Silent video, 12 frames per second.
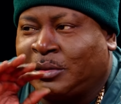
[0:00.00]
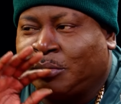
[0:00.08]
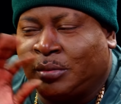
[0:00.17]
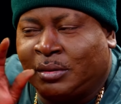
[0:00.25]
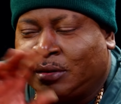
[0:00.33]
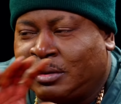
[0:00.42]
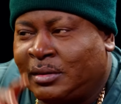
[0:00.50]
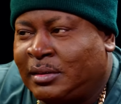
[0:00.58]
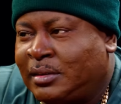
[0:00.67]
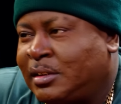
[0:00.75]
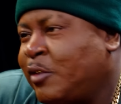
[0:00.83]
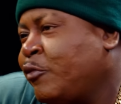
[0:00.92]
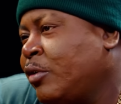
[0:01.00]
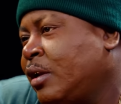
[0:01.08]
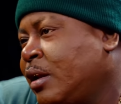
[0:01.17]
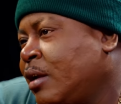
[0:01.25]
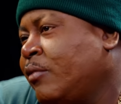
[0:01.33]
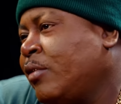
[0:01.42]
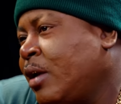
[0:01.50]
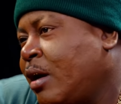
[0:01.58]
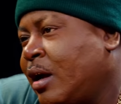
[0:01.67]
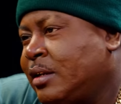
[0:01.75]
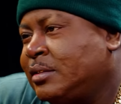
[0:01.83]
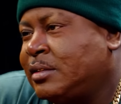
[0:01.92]
some different level
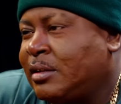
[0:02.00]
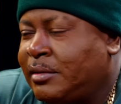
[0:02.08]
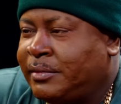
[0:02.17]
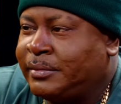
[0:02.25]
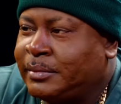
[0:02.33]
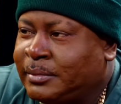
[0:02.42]
hot stuff.